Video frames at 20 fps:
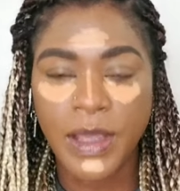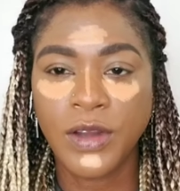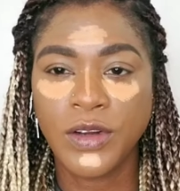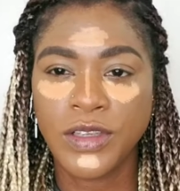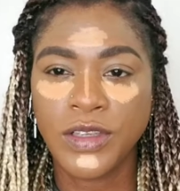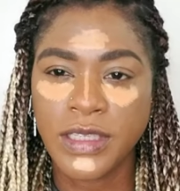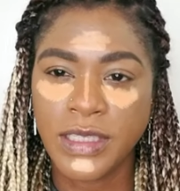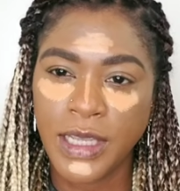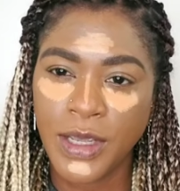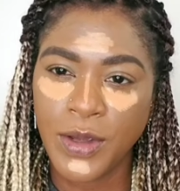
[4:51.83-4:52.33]
Am I
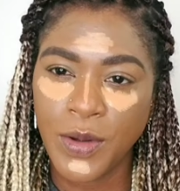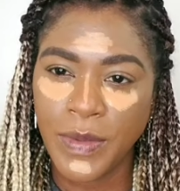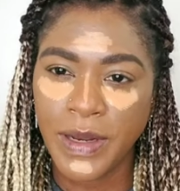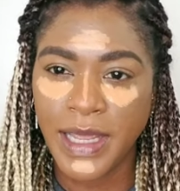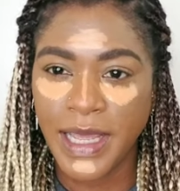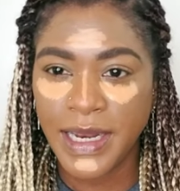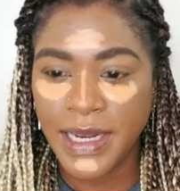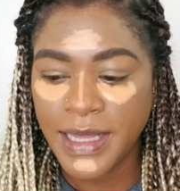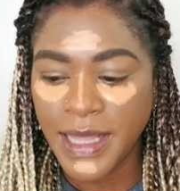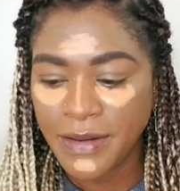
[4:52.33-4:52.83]
gonna stay home
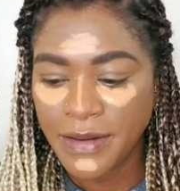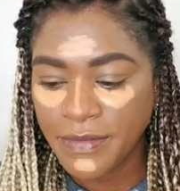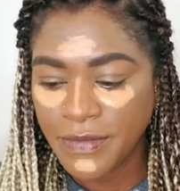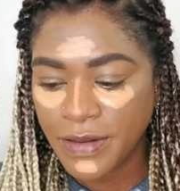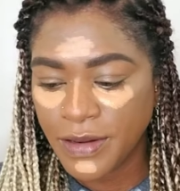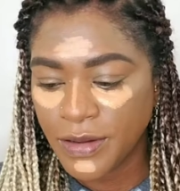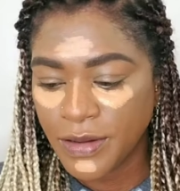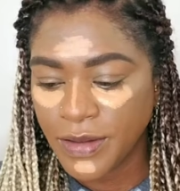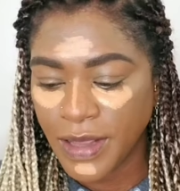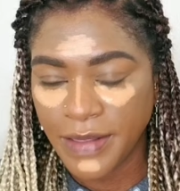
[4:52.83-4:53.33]
and edit that
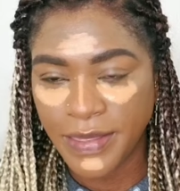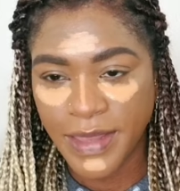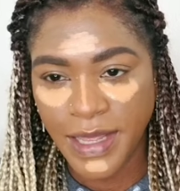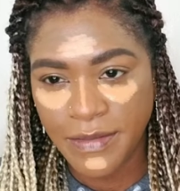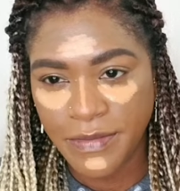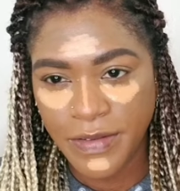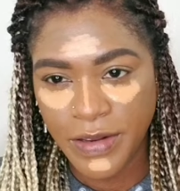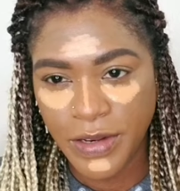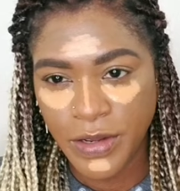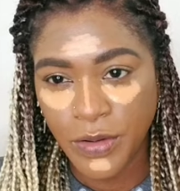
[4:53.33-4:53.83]
and
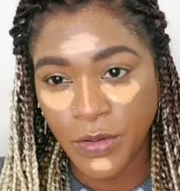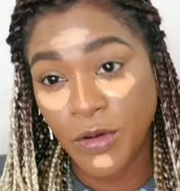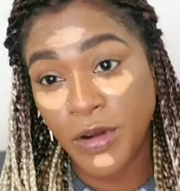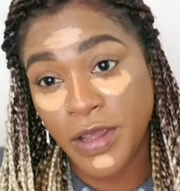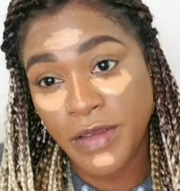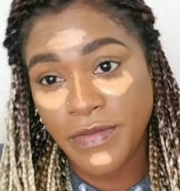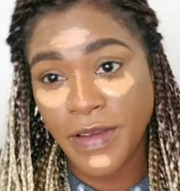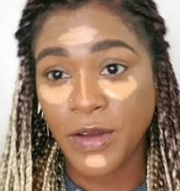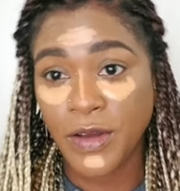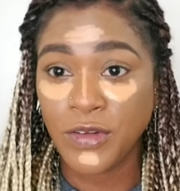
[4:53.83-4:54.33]
that video?
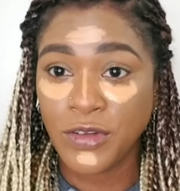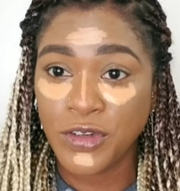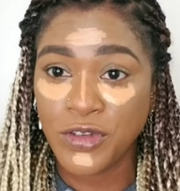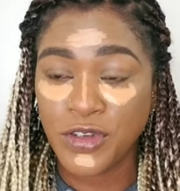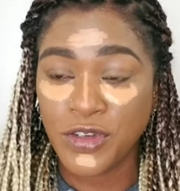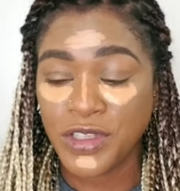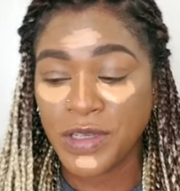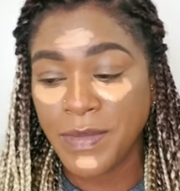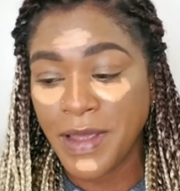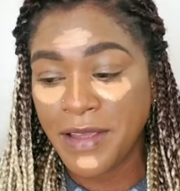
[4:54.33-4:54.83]
if I go to
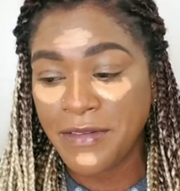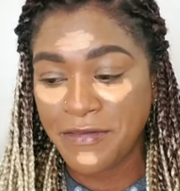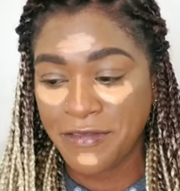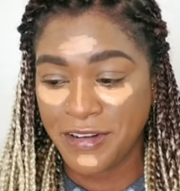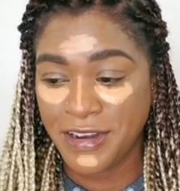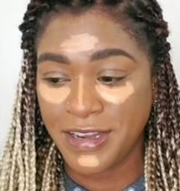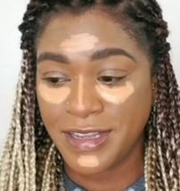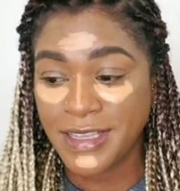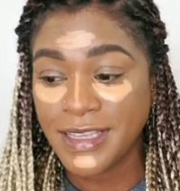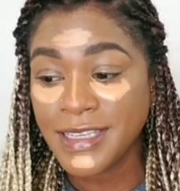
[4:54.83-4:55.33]
drinks with my
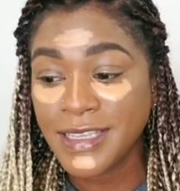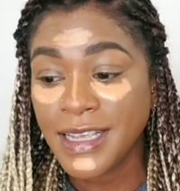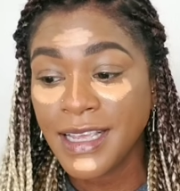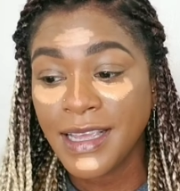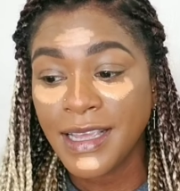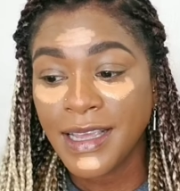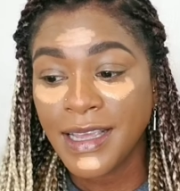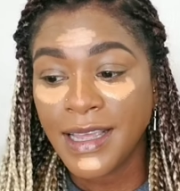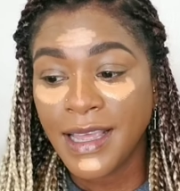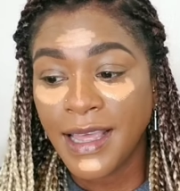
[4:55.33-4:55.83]
friend,
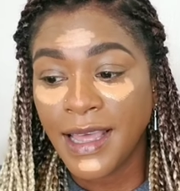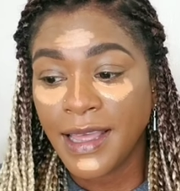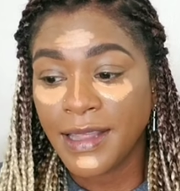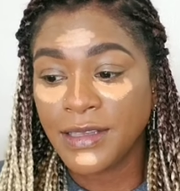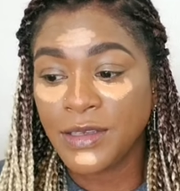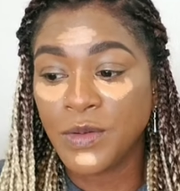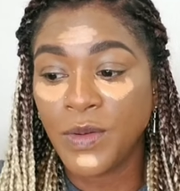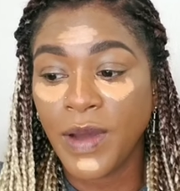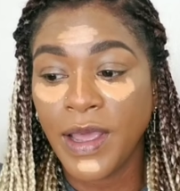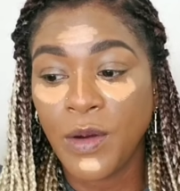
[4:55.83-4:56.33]

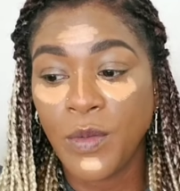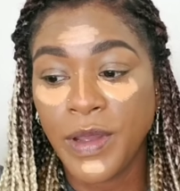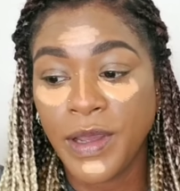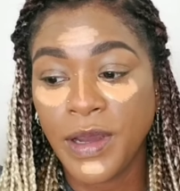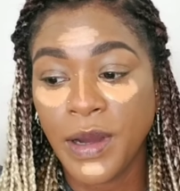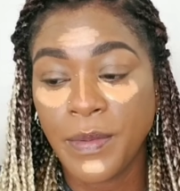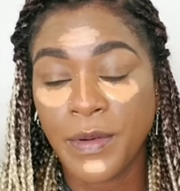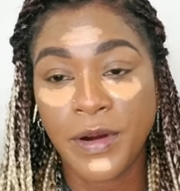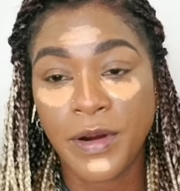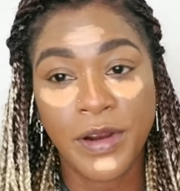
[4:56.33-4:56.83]
do I
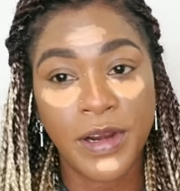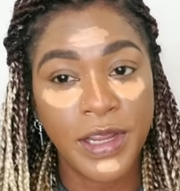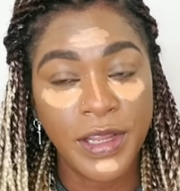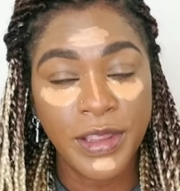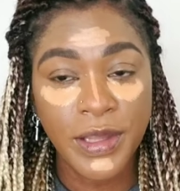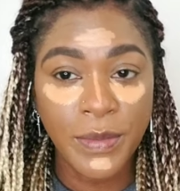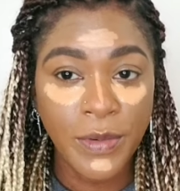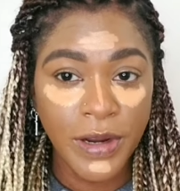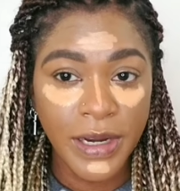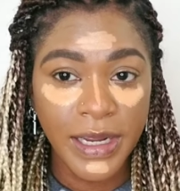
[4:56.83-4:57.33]
wake up early
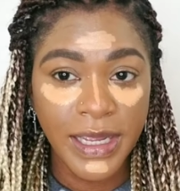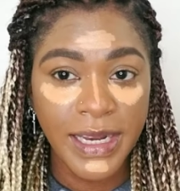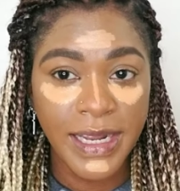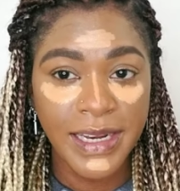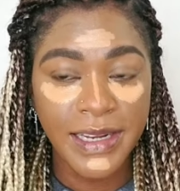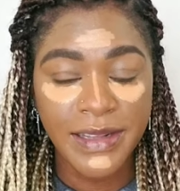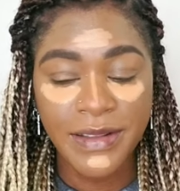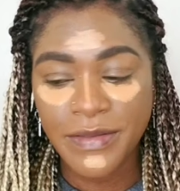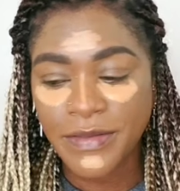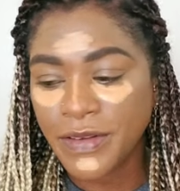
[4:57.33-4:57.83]
in the morning and
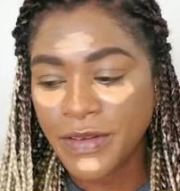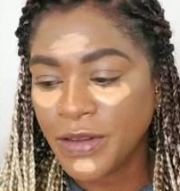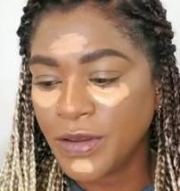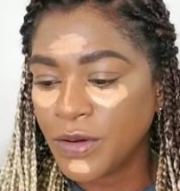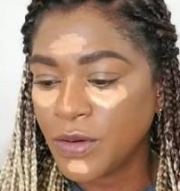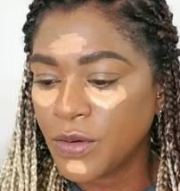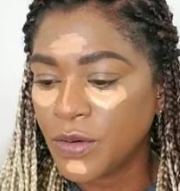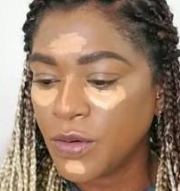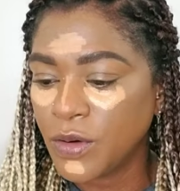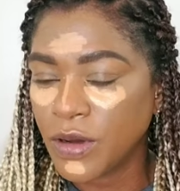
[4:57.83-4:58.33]
edit the
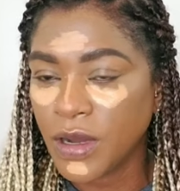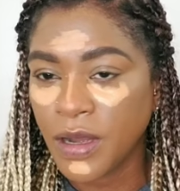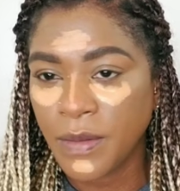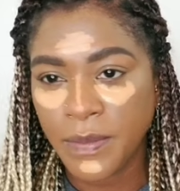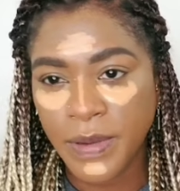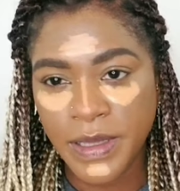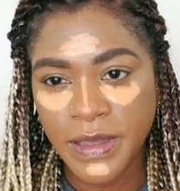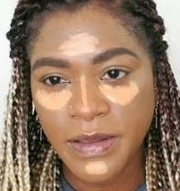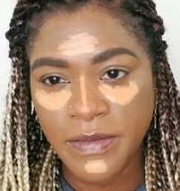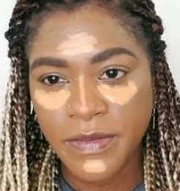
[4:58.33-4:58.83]
video,
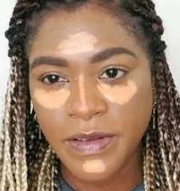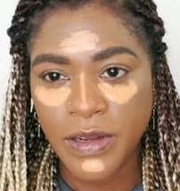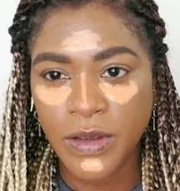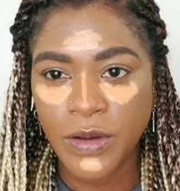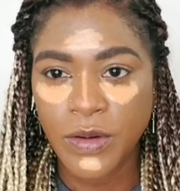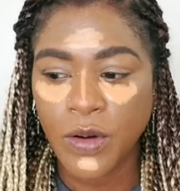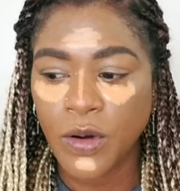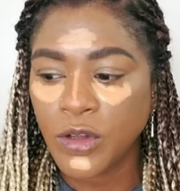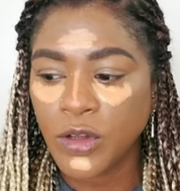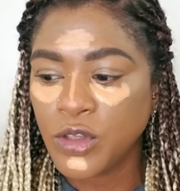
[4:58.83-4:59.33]
complete the
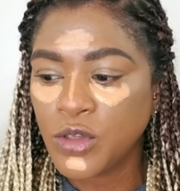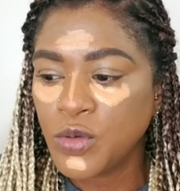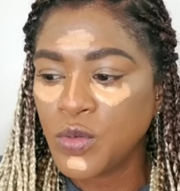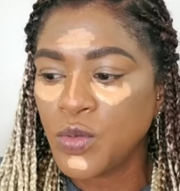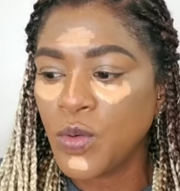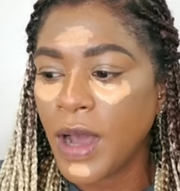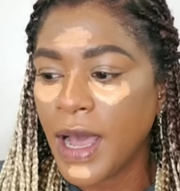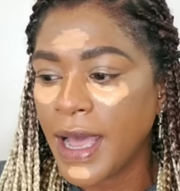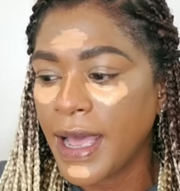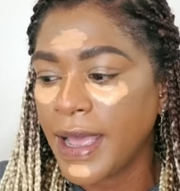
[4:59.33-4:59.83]
video, or
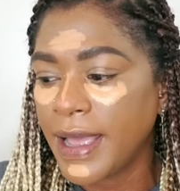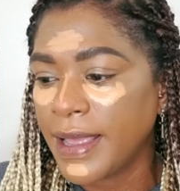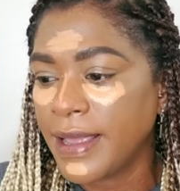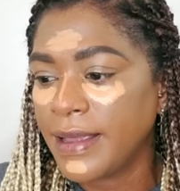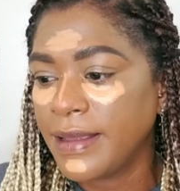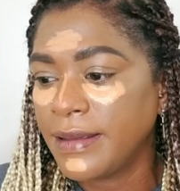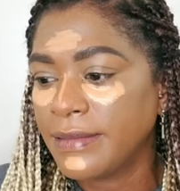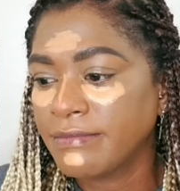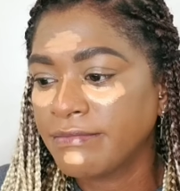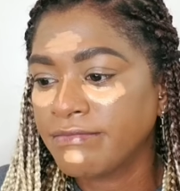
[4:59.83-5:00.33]
do
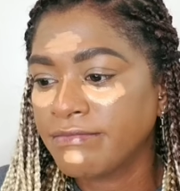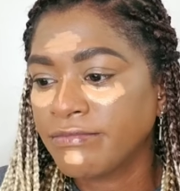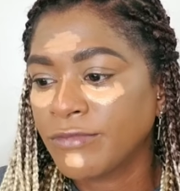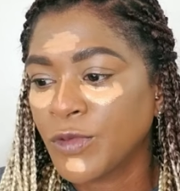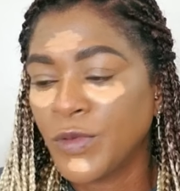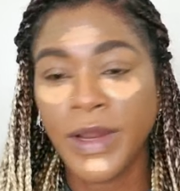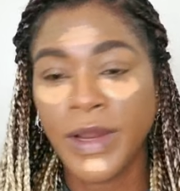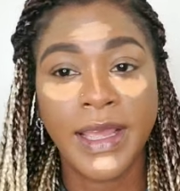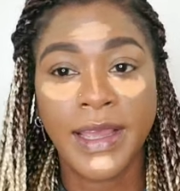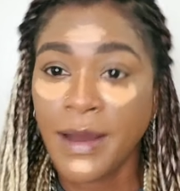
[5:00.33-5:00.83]
I,
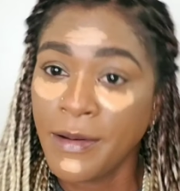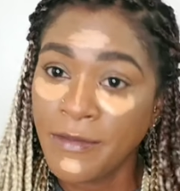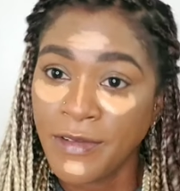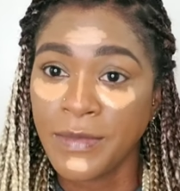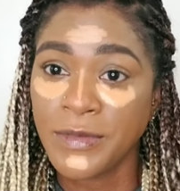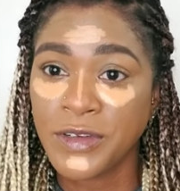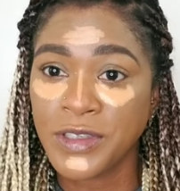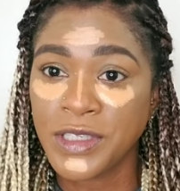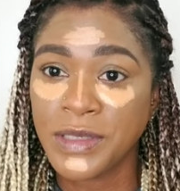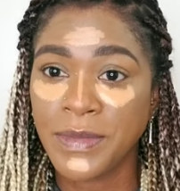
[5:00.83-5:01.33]
when I come
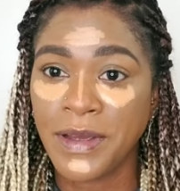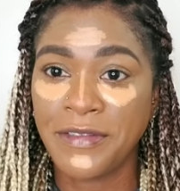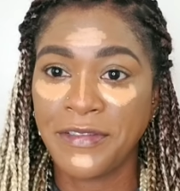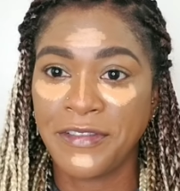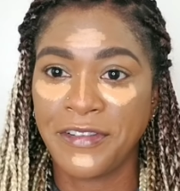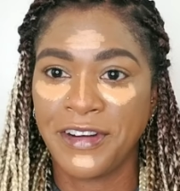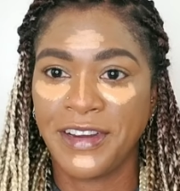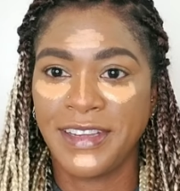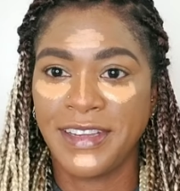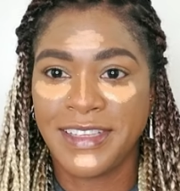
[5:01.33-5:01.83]
from drinks with my
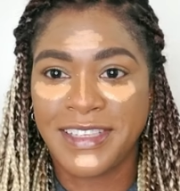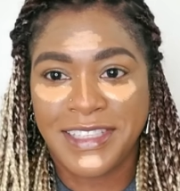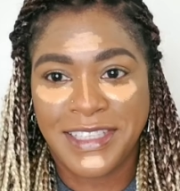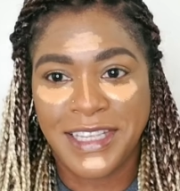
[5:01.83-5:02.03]
friend,